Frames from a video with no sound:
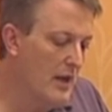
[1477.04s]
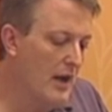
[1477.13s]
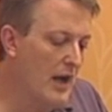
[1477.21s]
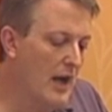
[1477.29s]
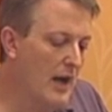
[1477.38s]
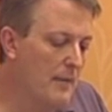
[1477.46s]

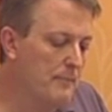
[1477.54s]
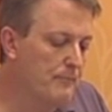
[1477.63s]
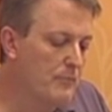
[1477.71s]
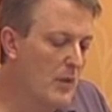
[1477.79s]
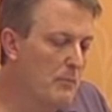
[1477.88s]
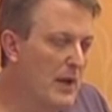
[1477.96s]
Um,
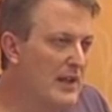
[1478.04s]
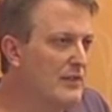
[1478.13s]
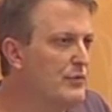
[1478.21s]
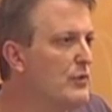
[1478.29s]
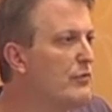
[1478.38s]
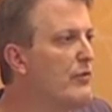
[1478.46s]
but
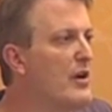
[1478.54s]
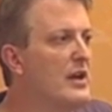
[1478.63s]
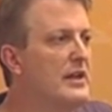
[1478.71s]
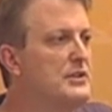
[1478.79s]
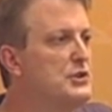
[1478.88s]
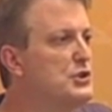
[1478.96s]
if you
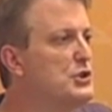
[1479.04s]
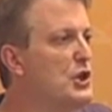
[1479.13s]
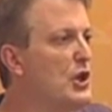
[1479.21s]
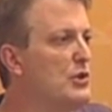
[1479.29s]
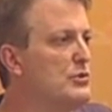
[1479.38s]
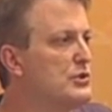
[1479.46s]
find
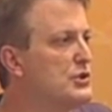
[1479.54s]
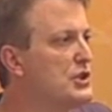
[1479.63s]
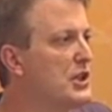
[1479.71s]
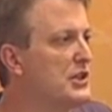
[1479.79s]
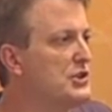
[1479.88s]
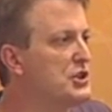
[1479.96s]

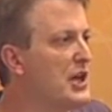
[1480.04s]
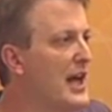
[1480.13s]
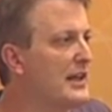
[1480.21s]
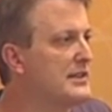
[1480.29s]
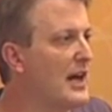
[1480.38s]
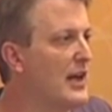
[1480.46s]

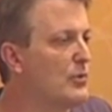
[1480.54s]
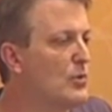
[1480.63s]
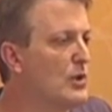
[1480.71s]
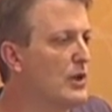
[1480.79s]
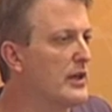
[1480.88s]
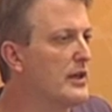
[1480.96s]

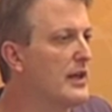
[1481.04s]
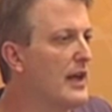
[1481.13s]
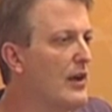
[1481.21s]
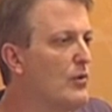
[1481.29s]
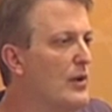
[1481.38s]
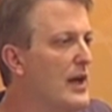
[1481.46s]
joeschickenshack.org,
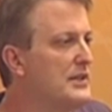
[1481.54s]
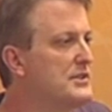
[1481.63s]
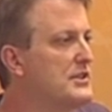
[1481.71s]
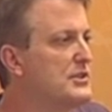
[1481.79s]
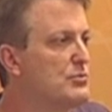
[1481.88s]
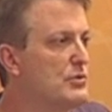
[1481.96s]
who
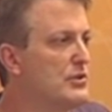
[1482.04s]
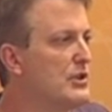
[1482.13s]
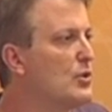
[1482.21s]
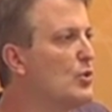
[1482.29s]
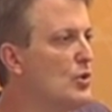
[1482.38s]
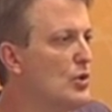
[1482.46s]
has this really
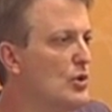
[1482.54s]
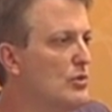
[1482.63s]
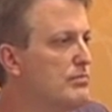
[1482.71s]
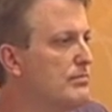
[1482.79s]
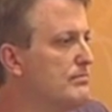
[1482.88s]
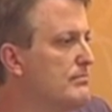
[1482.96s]

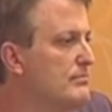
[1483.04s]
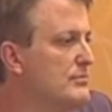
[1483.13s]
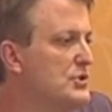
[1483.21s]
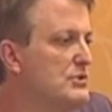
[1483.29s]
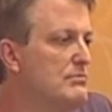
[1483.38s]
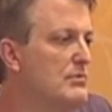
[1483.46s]
cool
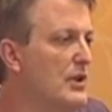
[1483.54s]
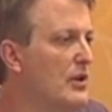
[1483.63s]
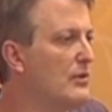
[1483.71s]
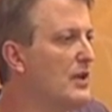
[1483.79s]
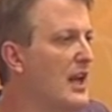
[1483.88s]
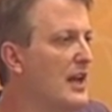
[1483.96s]
you
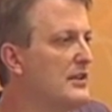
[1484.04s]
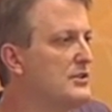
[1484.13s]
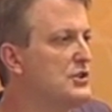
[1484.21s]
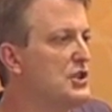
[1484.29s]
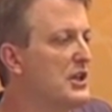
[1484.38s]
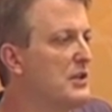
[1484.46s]
know,
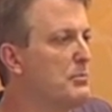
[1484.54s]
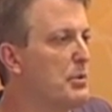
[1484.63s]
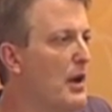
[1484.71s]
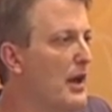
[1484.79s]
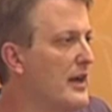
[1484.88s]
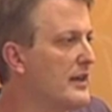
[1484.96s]
canned chicken
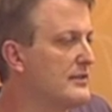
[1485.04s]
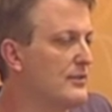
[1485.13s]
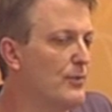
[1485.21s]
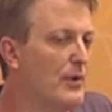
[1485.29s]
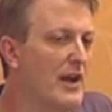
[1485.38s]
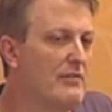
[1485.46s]
product or
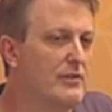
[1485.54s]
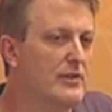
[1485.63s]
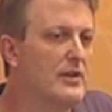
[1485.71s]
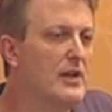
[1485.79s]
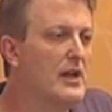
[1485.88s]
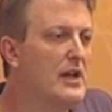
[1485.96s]
whatever,
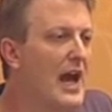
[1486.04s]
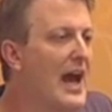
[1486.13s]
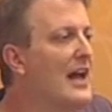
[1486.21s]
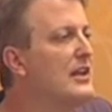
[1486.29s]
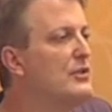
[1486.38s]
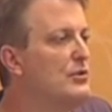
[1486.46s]

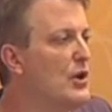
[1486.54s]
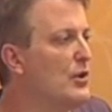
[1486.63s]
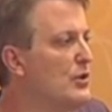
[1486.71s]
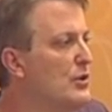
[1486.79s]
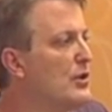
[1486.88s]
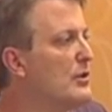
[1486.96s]
how do you know
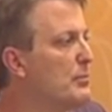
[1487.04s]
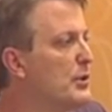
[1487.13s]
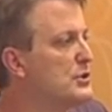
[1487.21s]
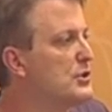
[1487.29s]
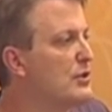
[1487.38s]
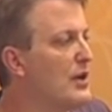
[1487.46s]
you can
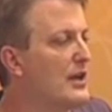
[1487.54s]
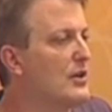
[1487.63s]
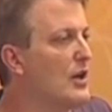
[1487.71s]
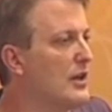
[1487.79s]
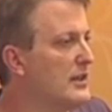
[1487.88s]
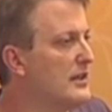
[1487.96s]
put your credit
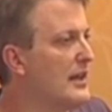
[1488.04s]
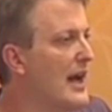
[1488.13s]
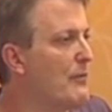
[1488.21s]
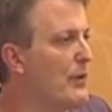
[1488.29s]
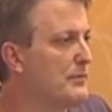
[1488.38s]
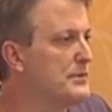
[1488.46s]
card into
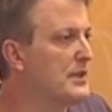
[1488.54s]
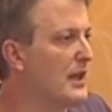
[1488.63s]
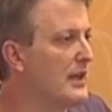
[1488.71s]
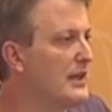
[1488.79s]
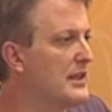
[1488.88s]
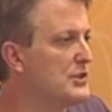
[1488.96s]
that
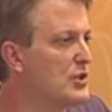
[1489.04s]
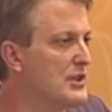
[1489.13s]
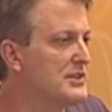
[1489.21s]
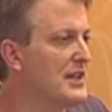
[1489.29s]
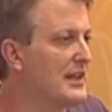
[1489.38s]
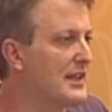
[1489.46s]
website and
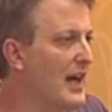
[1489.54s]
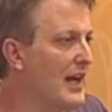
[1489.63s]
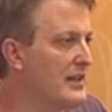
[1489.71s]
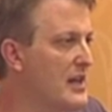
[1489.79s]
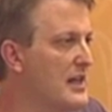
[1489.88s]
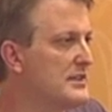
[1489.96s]
trust that
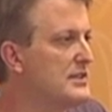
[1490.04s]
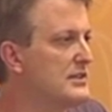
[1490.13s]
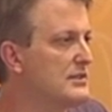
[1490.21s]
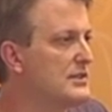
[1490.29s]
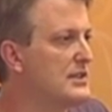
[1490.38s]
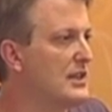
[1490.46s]
guy not
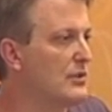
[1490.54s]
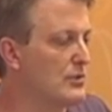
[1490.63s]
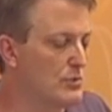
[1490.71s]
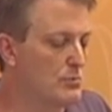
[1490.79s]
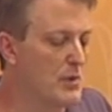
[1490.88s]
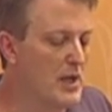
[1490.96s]
to steal
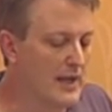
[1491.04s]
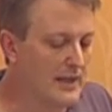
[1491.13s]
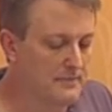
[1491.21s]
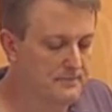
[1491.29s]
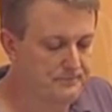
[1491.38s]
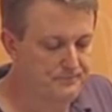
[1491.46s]
your money?
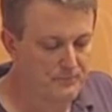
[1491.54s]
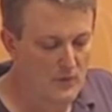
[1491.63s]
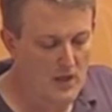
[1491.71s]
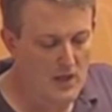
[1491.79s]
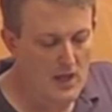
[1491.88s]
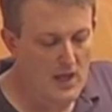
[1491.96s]

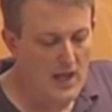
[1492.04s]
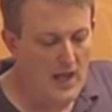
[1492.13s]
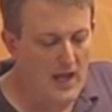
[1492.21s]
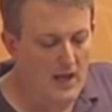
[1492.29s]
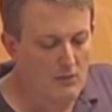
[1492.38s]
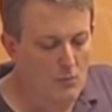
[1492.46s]

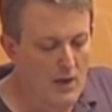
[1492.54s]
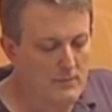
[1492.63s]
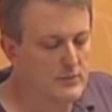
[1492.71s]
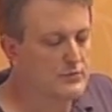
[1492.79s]
And Web